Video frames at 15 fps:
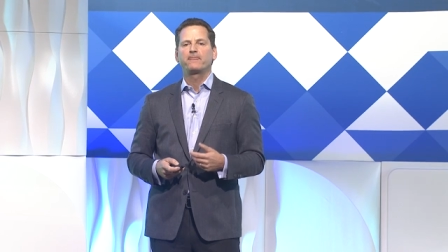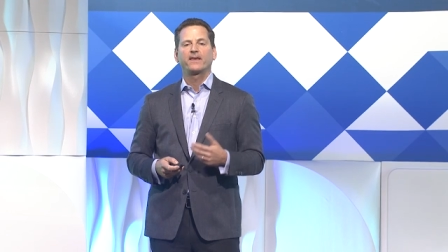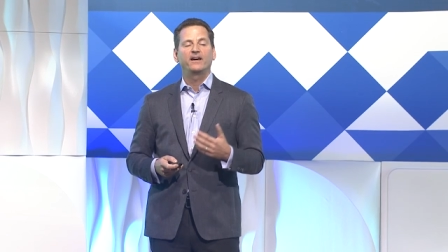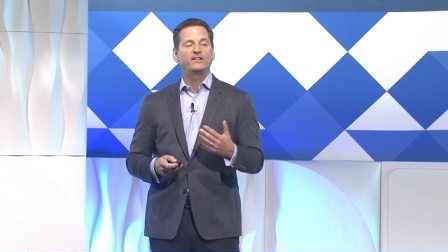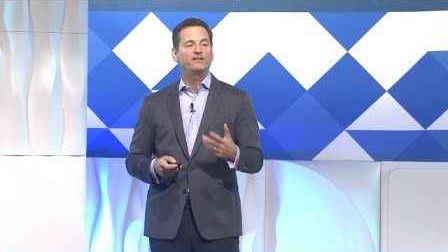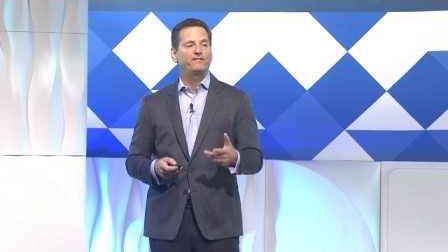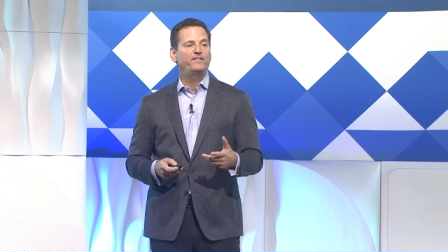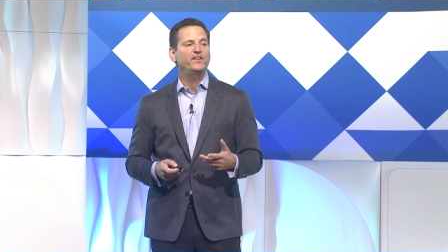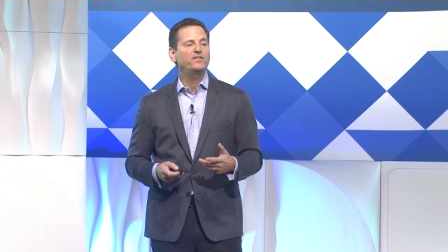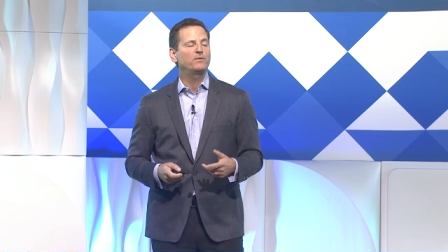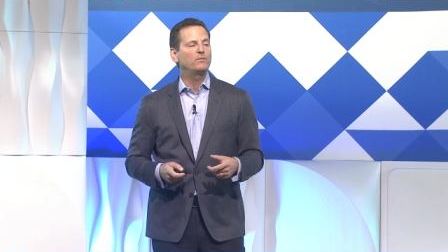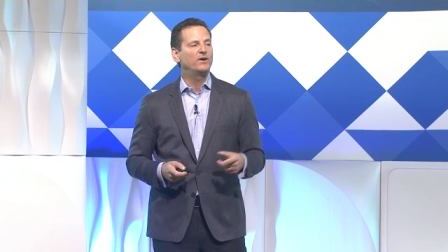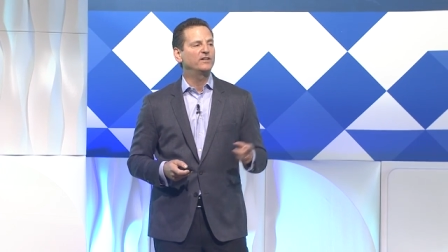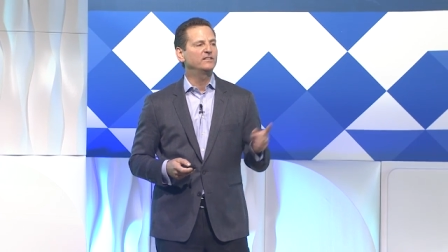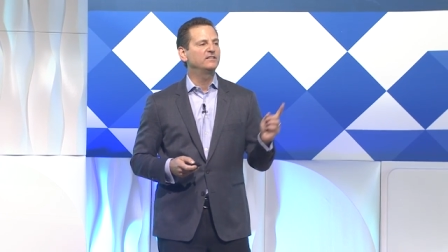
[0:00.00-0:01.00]
And the fifth
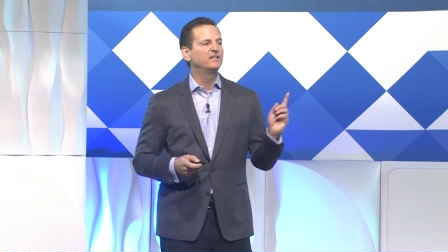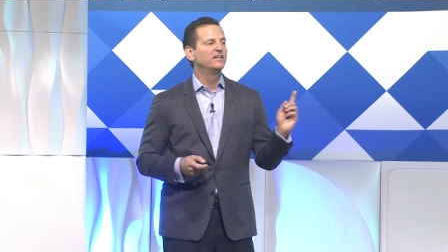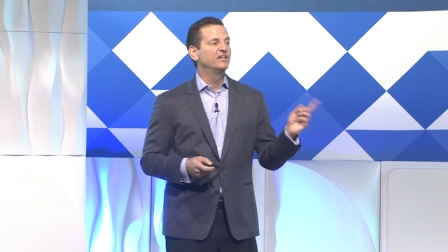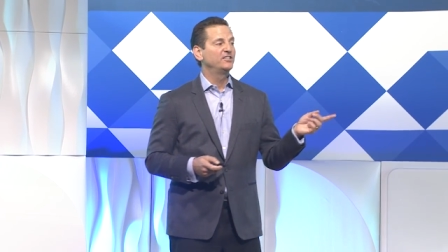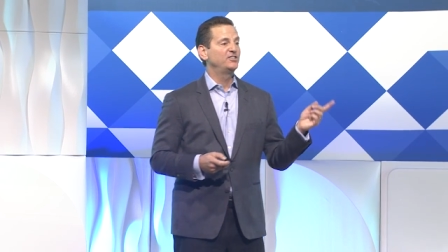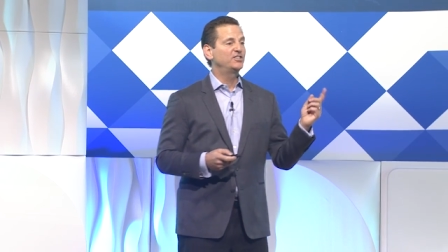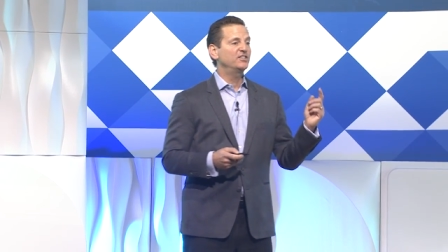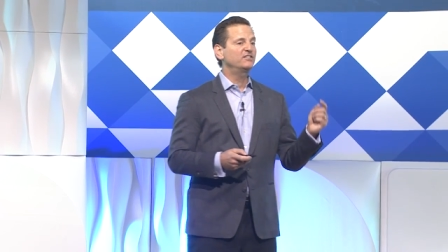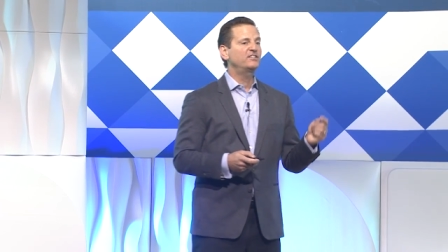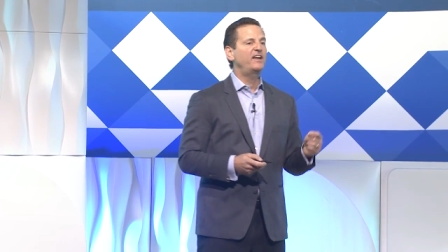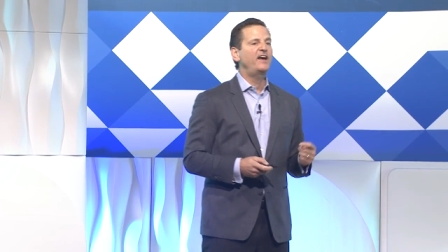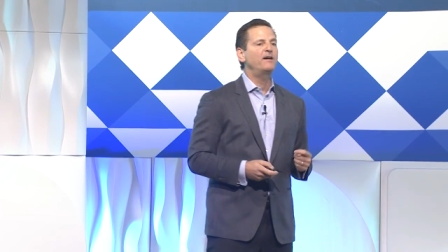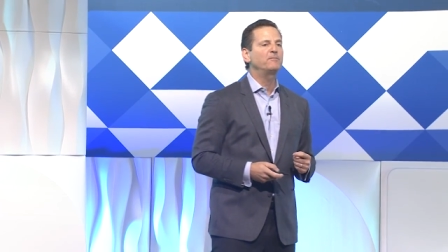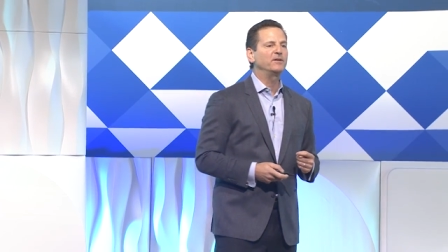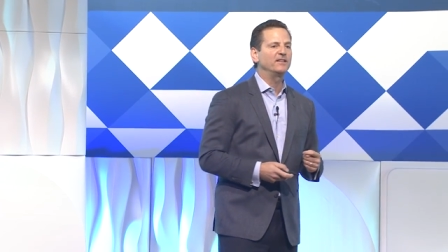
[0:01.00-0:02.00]
one just
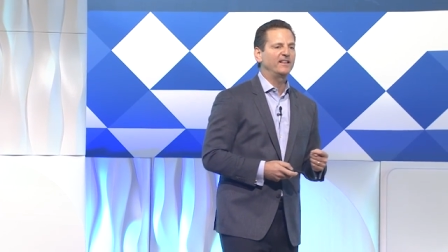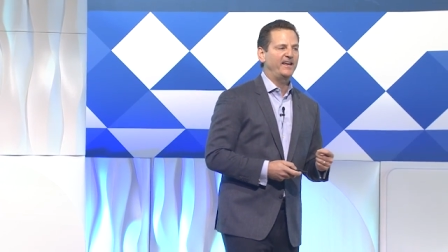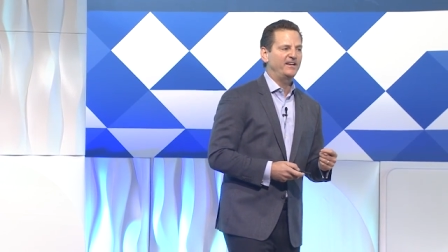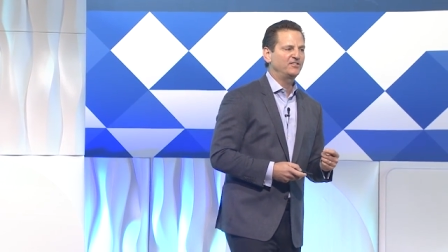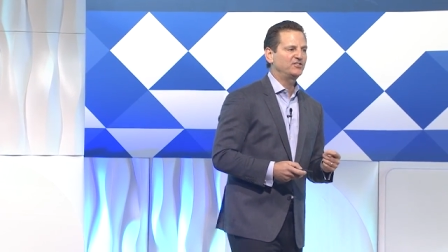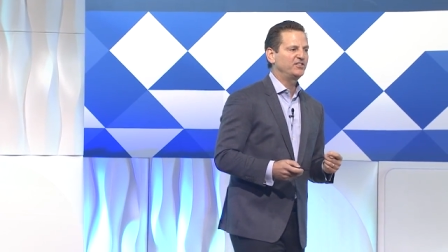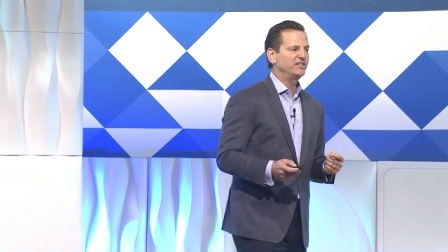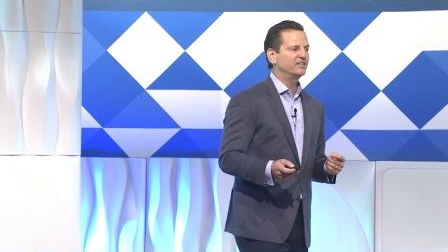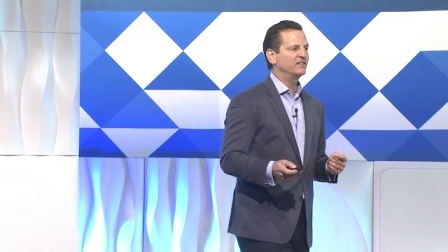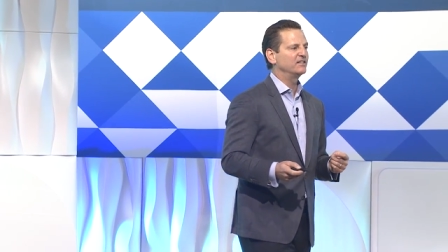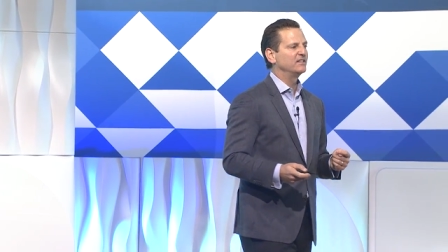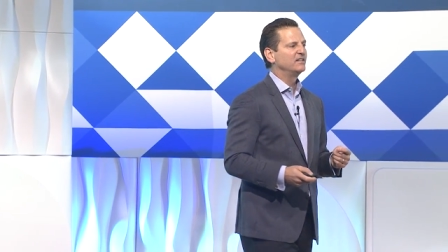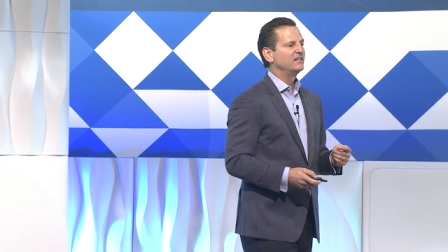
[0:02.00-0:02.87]
happened last year.